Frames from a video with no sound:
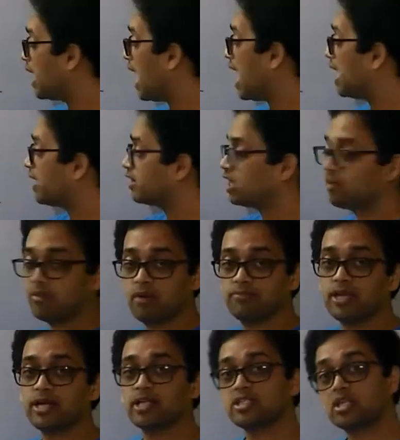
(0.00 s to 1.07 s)
Add them up.
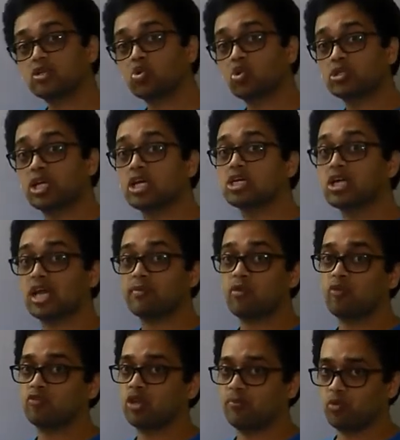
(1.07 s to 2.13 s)
That is the total time
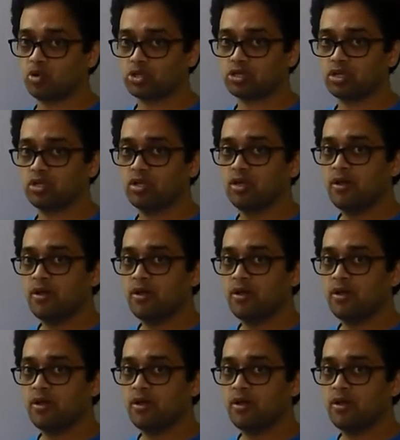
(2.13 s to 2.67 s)
of the motion.